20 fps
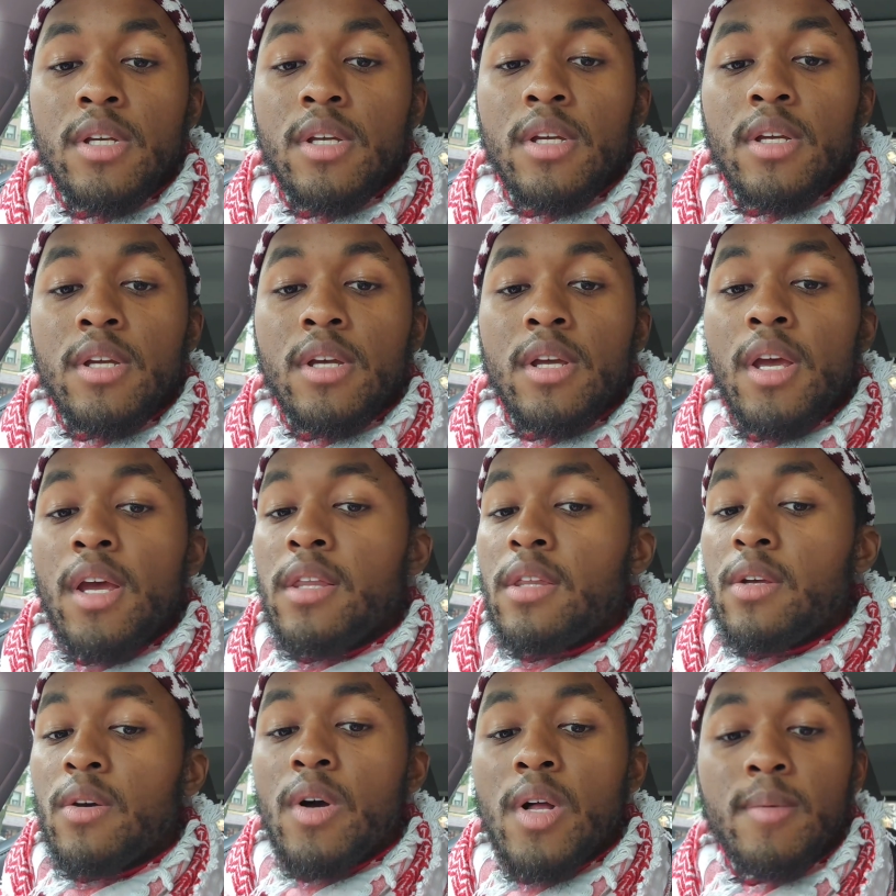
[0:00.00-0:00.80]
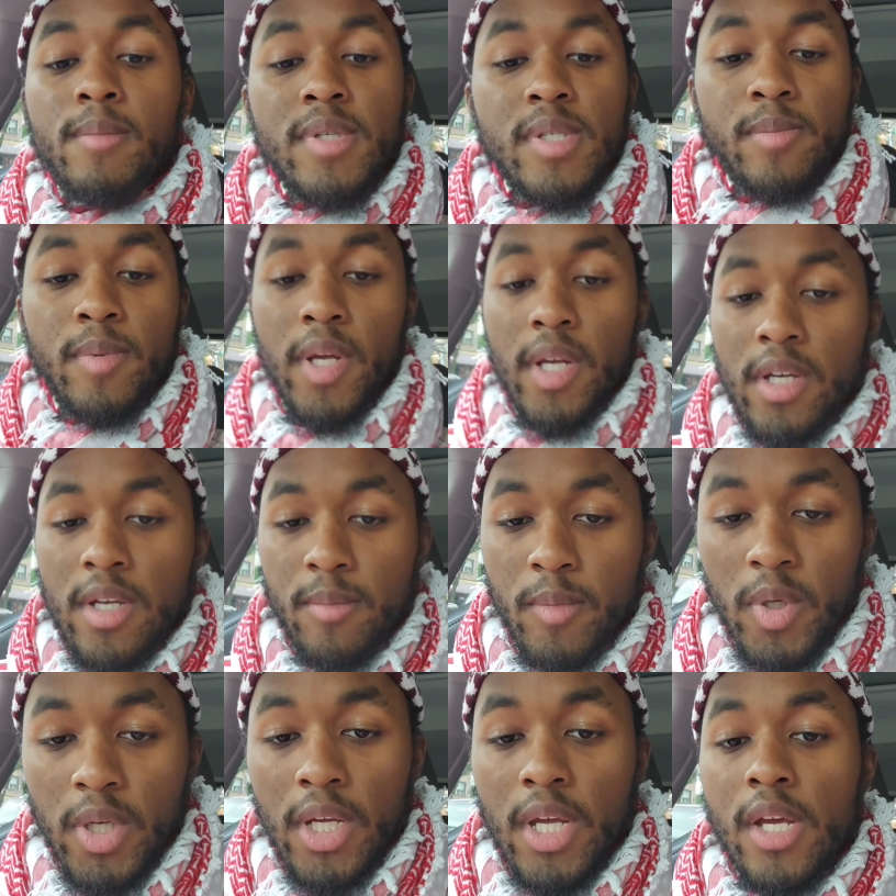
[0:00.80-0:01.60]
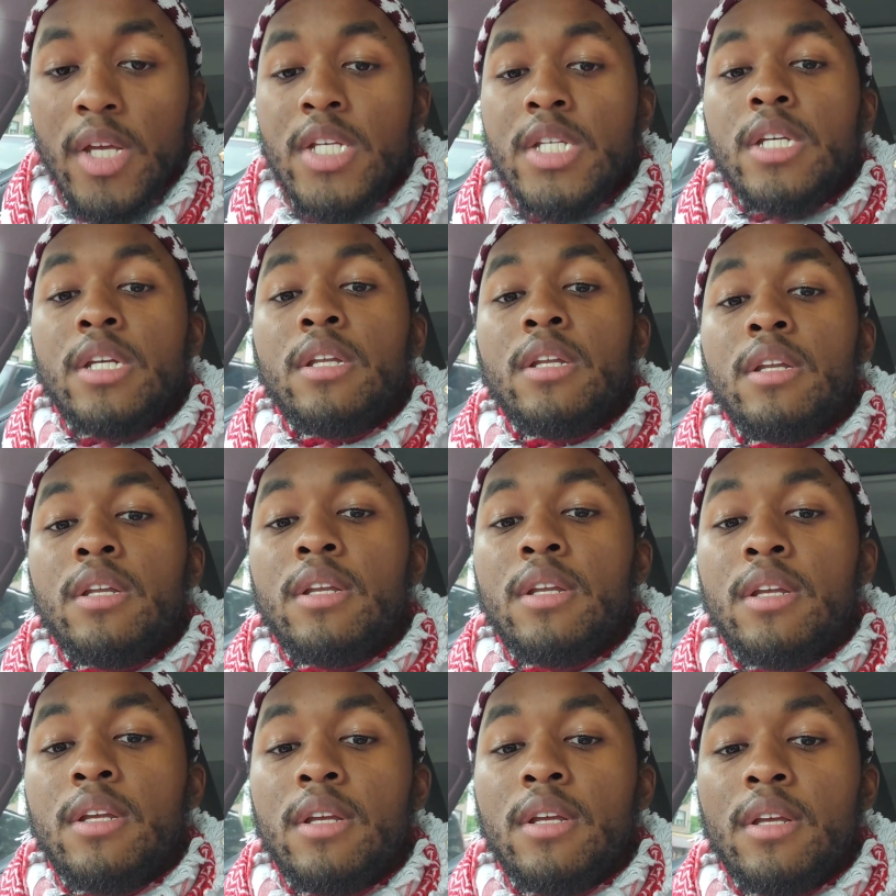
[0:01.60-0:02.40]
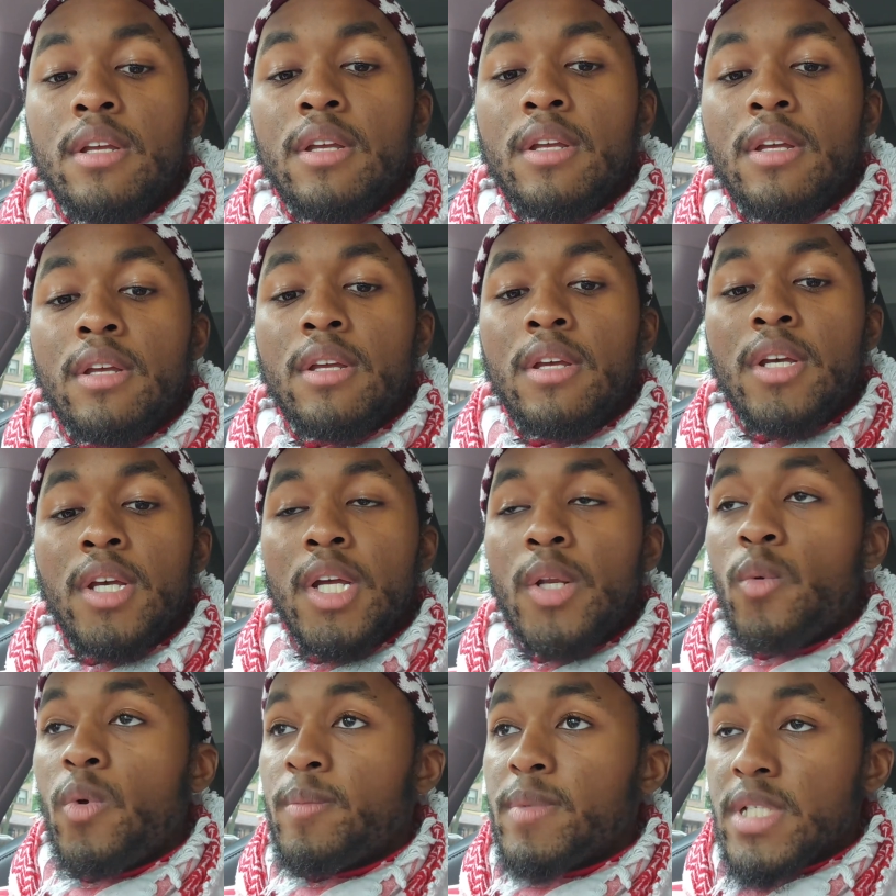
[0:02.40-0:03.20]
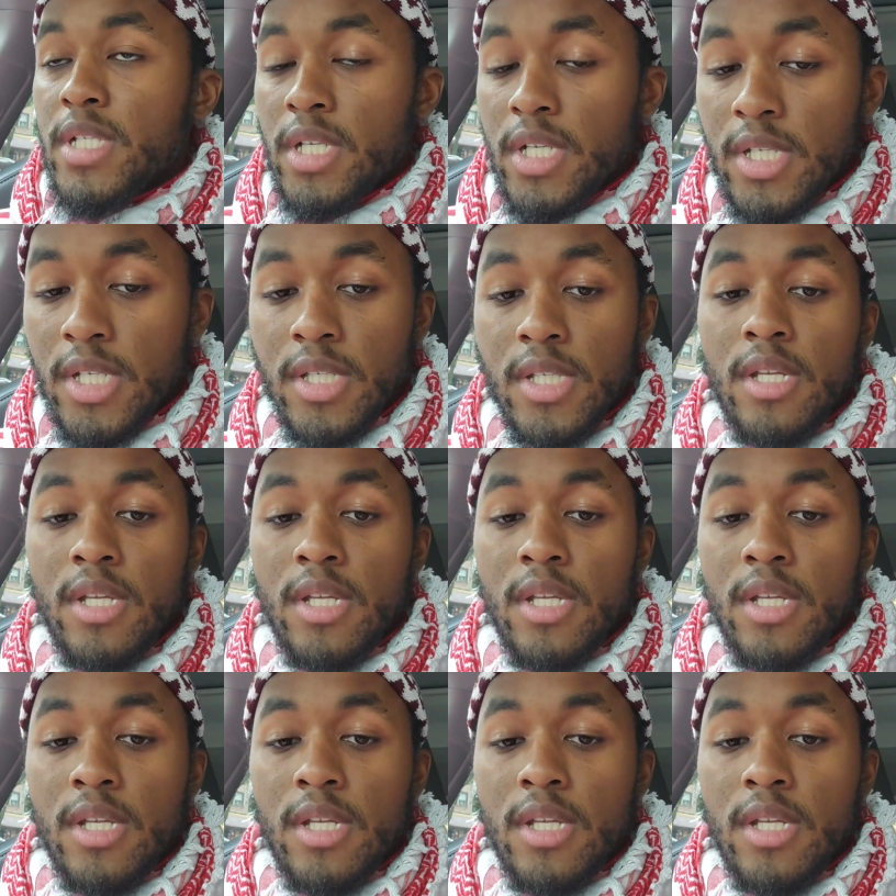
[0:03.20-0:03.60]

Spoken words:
And they all must be in communication. And we must listen to them.